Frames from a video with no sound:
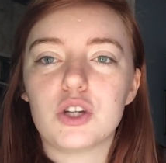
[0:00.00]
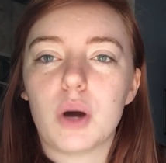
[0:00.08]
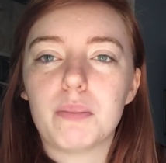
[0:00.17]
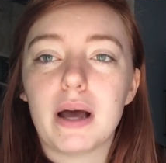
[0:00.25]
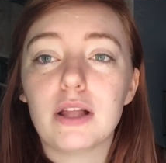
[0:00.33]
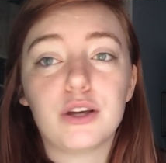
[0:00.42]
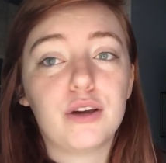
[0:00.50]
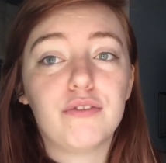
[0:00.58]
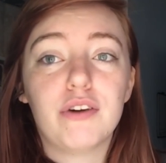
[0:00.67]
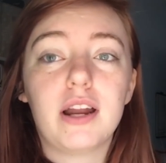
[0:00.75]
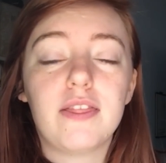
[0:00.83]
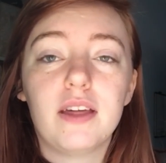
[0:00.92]
You know, I'm not looking
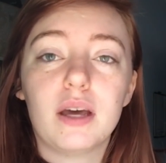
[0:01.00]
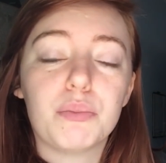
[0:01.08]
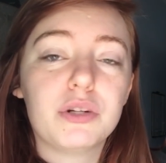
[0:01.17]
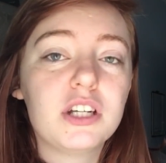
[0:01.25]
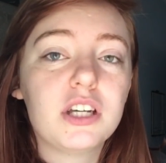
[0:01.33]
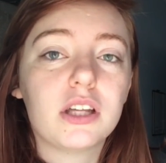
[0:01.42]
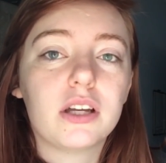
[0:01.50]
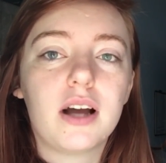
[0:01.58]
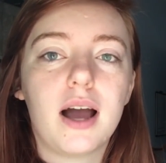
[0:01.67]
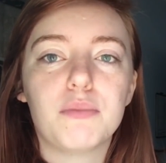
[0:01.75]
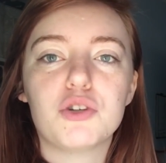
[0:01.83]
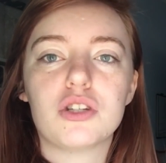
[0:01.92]
for anything in particular,
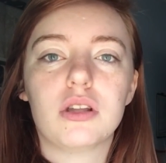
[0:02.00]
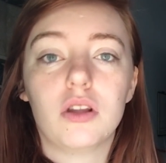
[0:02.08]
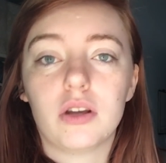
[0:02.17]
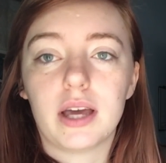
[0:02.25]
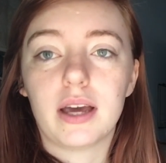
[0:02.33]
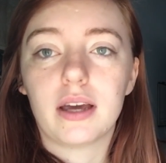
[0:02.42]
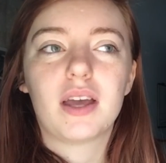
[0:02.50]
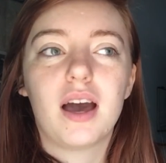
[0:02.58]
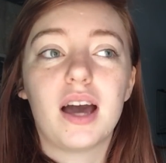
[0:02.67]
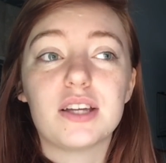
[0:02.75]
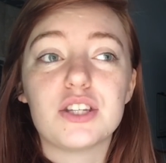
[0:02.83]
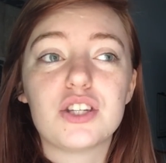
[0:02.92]
I'm just looking.
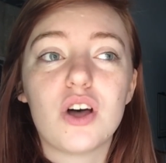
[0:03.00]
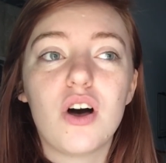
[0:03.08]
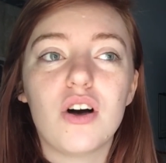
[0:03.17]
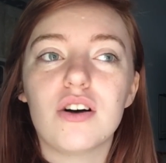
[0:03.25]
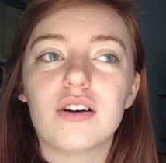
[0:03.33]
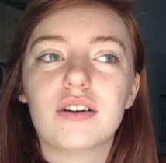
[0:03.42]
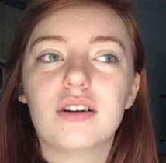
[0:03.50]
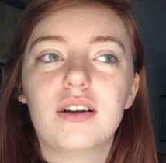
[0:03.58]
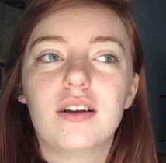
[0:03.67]
I saw